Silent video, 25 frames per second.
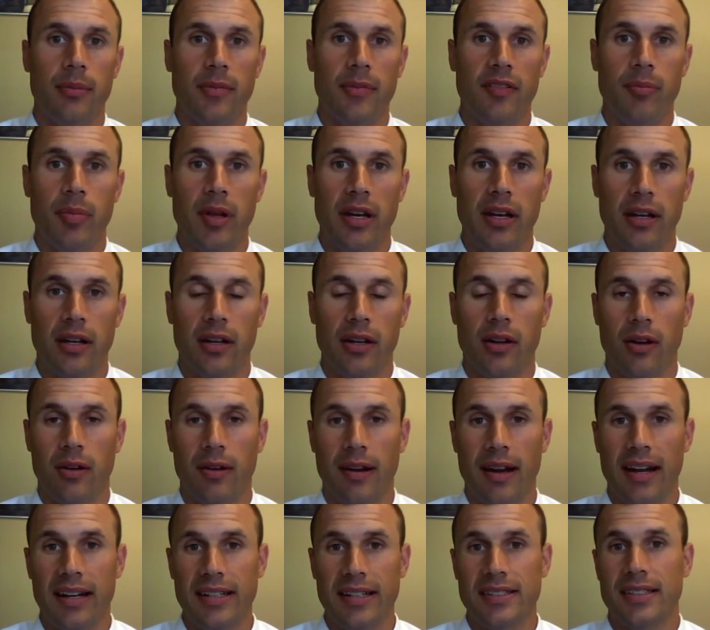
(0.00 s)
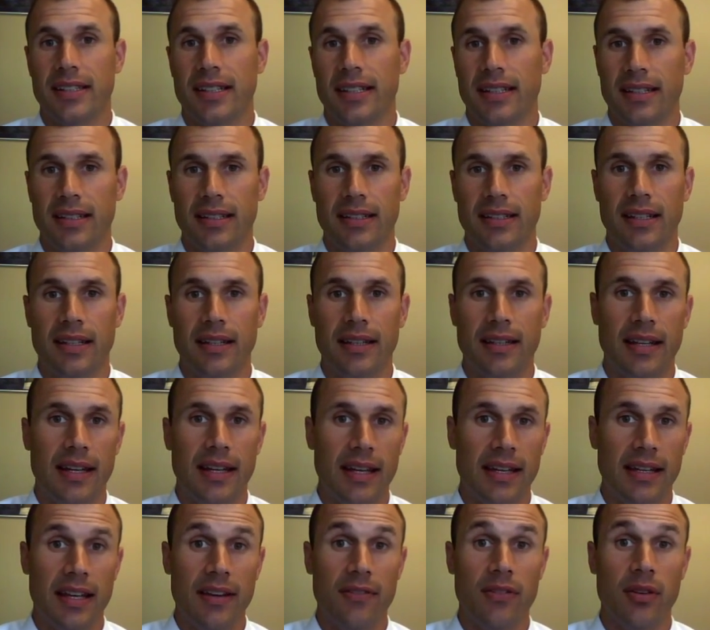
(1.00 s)
they've been in a car accident, and
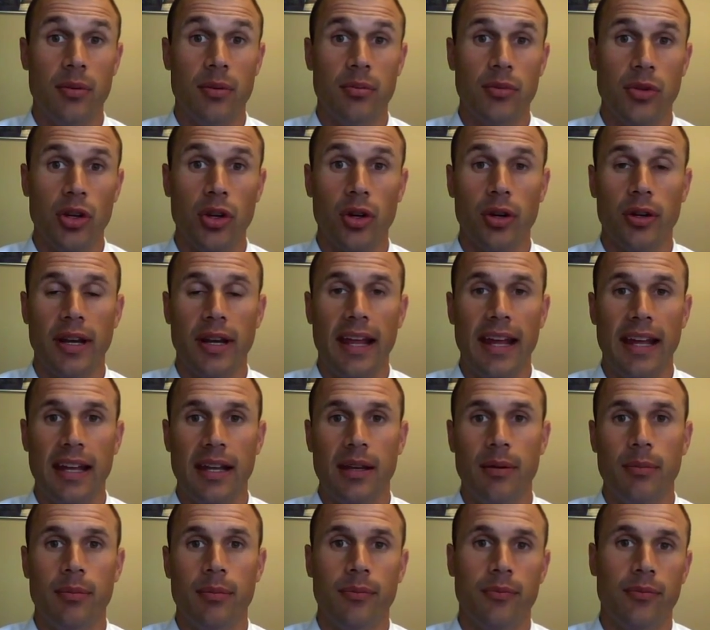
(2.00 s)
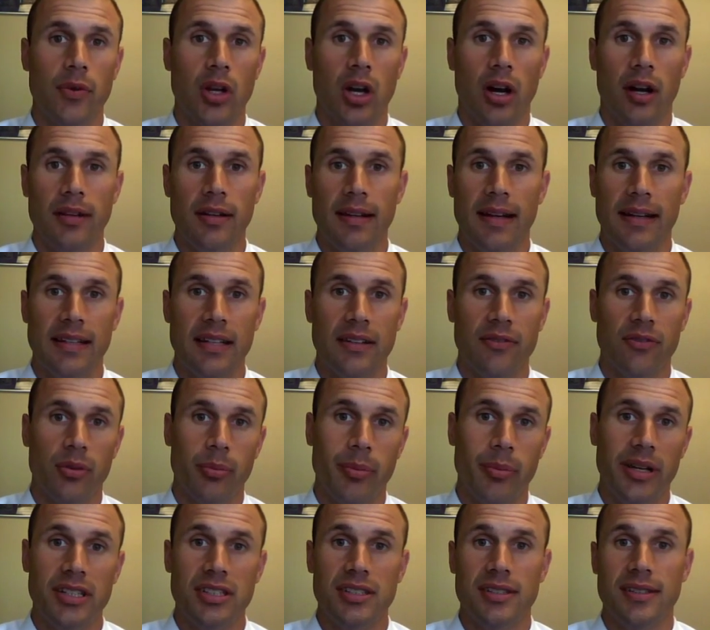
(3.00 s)
they give them your name, contact
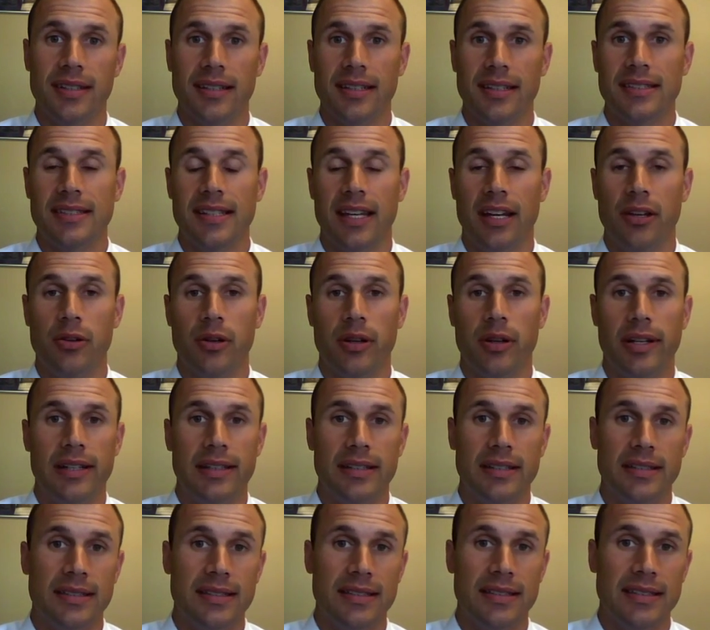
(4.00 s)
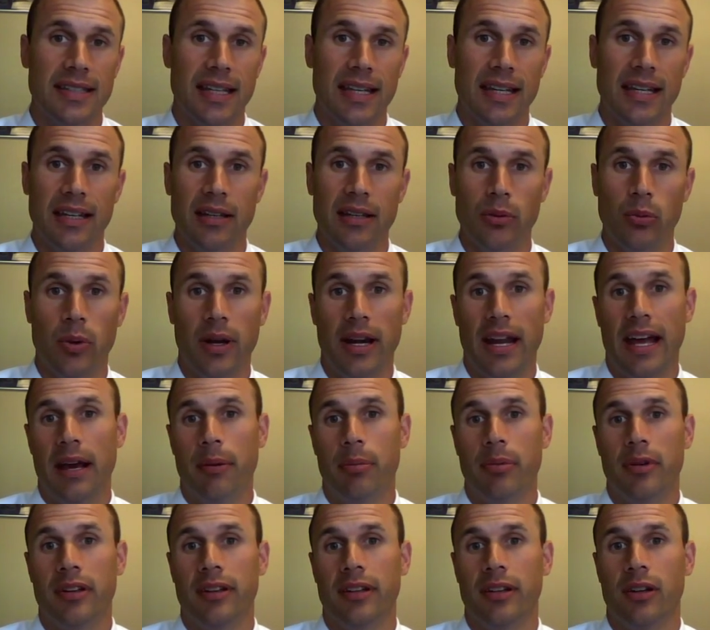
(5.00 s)
information, etc., and say what
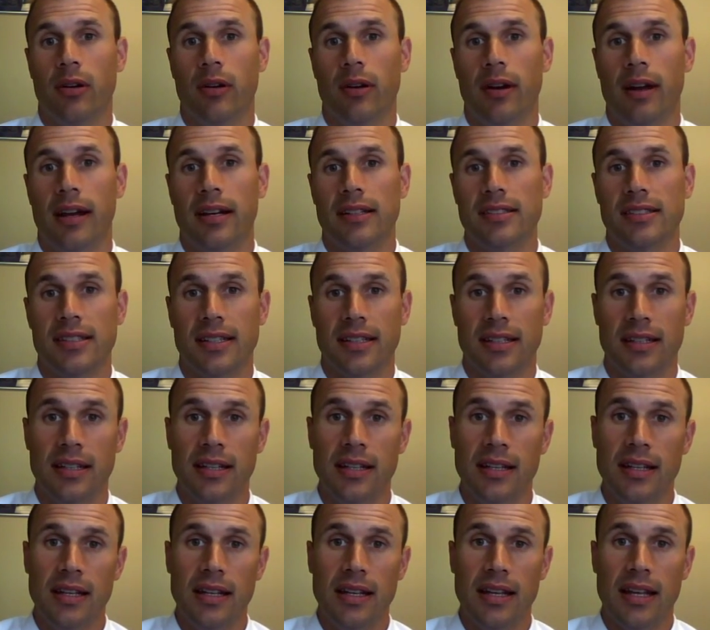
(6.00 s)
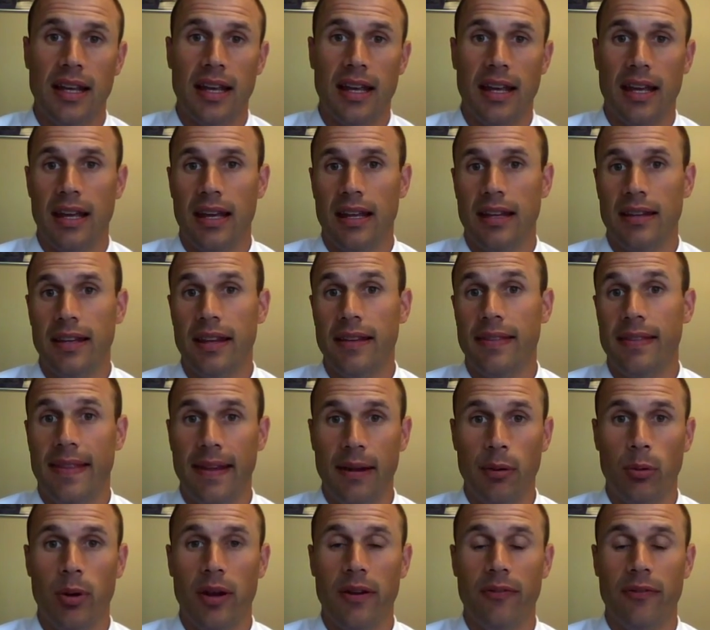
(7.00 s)
happened in the car accident and that
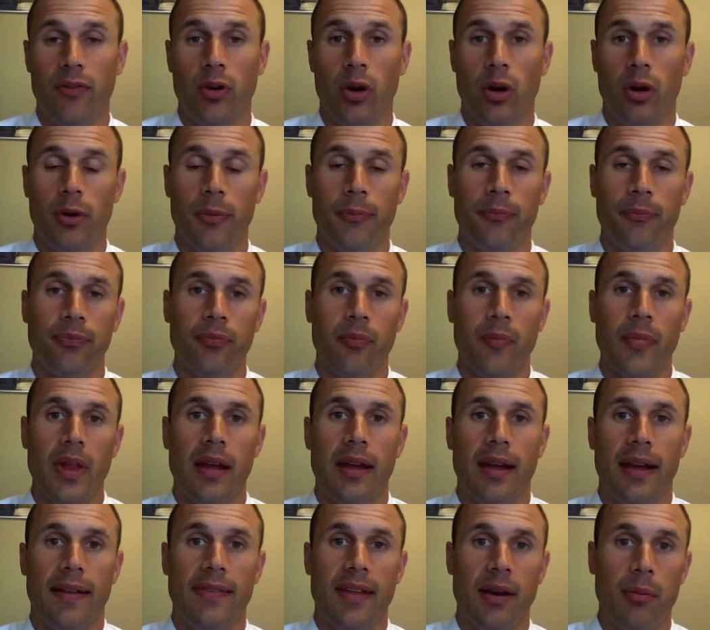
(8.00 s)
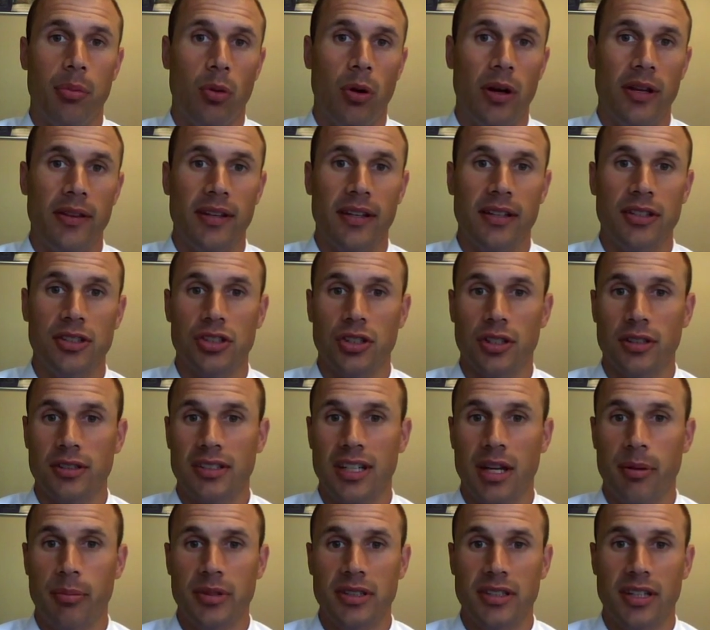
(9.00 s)
they were at fault. At that point, the insurance
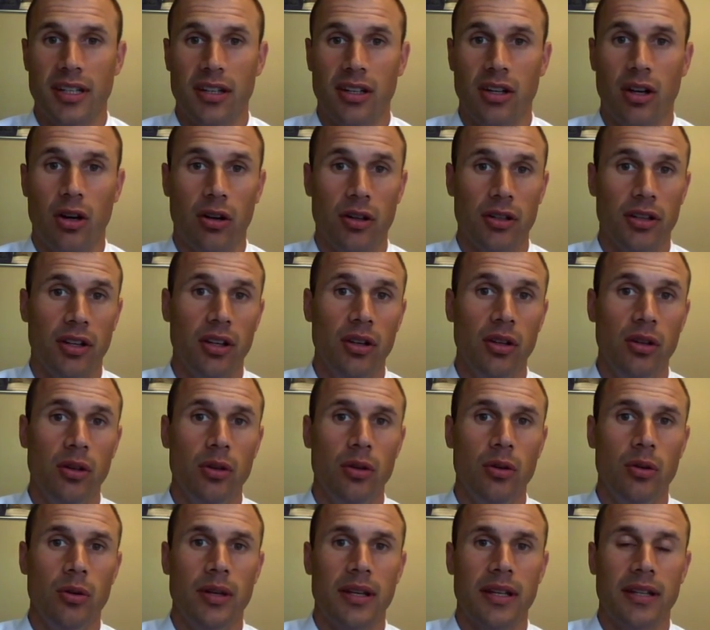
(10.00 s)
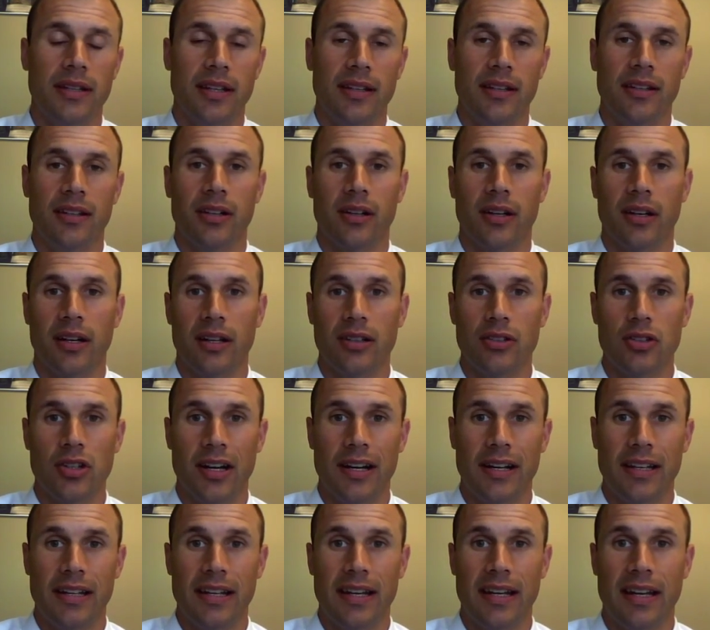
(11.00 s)
company is going to call you, and then they're going to
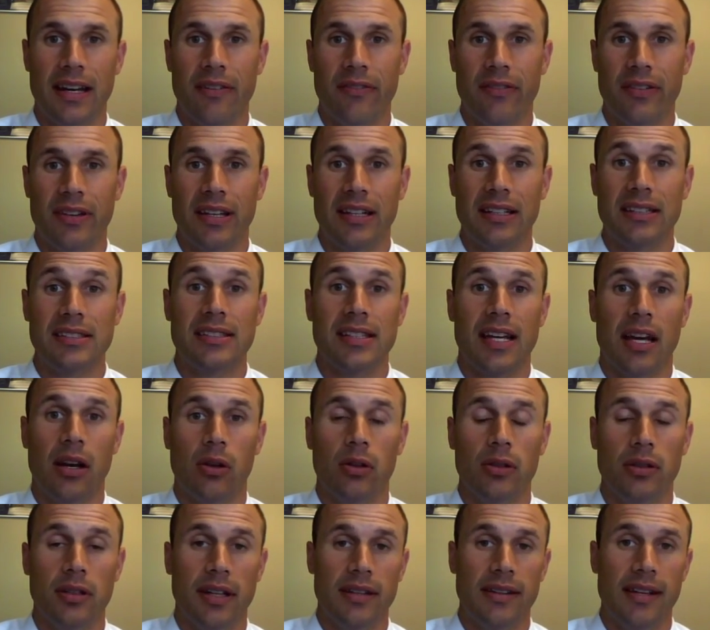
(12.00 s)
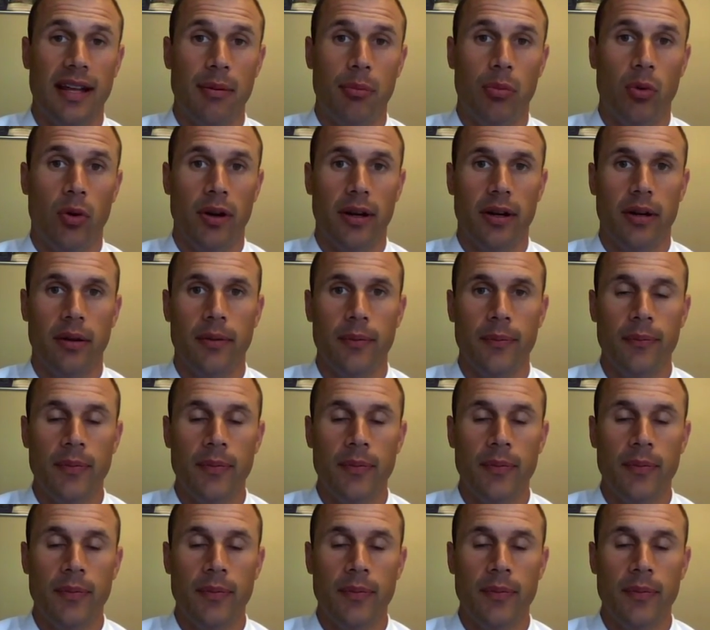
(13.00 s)
try to get everything settled at that point.